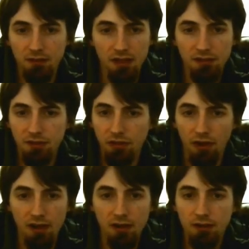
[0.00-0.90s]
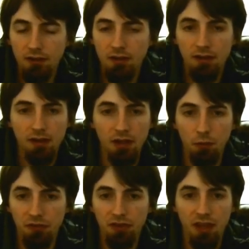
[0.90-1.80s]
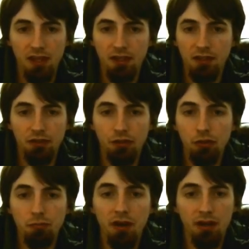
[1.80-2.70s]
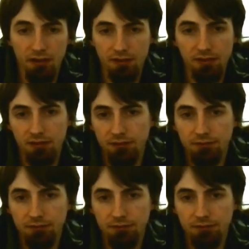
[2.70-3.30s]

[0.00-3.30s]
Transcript: Tasted great, and it was like $2.